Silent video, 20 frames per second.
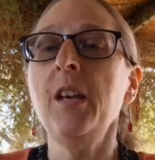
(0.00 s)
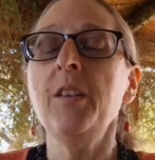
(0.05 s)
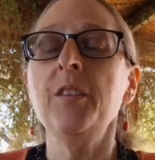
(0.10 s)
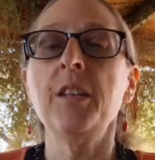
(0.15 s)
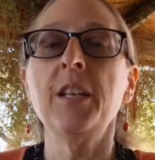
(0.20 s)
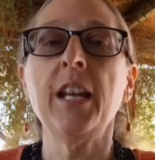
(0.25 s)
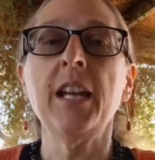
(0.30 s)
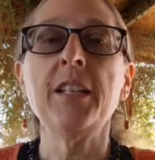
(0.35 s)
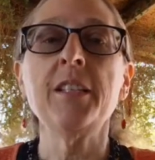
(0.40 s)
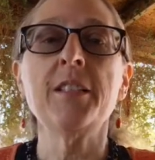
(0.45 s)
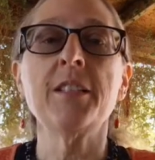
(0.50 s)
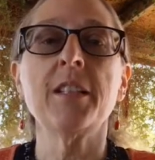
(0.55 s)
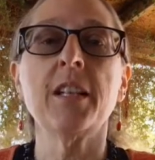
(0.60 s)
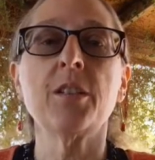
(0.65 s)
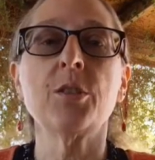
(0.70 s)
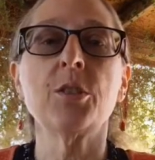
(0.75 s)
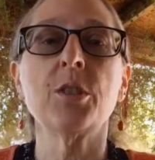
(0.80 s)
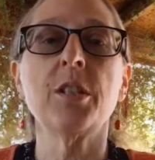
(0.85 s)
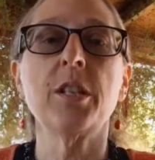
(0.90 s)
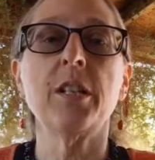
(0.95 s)
The 9th
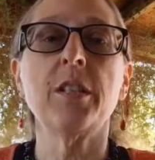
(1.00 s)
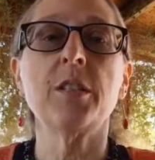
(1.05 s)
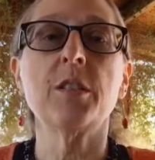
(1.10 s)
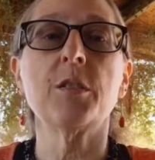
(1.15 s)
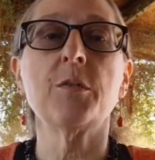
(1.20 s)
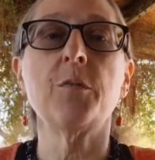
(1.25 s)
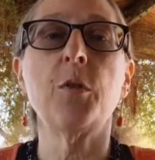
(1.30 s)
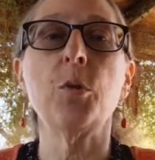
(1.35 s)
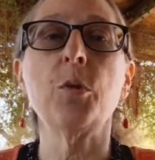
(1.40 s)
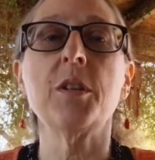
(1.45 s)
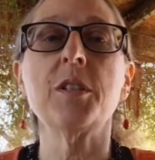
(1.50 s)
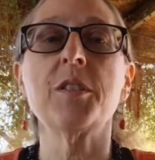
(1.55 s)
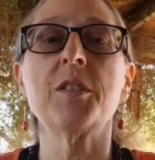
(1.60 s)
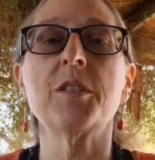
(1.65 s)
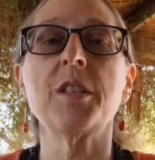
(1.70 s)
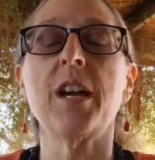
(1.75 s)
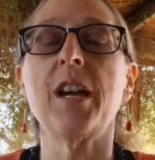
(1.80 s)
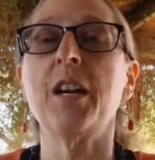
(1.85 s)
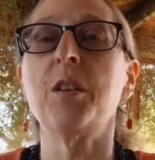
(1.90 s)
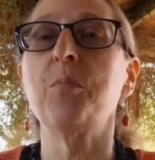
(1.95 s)
section is focus
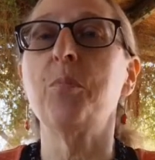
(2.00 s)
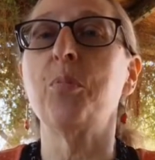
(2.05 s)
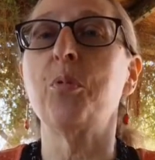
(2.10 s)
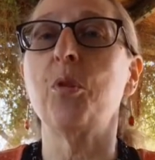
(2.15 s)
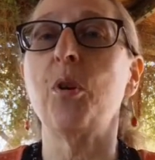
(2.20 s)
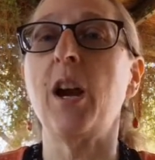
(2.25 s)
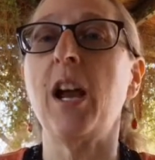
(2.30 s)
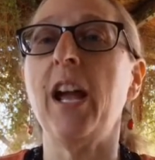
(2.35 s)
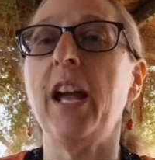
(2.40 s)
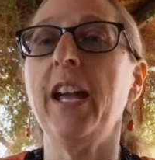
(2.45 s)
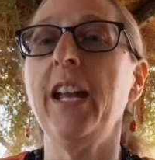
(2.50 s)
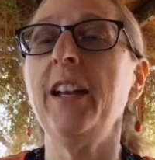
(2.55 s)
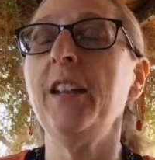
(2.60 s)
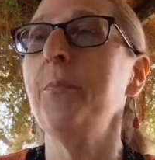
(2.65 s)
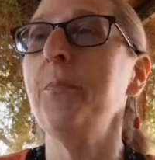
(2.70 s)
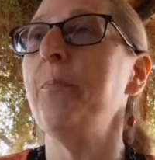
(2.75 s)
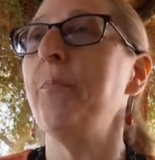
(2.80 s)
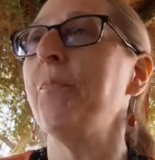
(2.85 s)
on pride.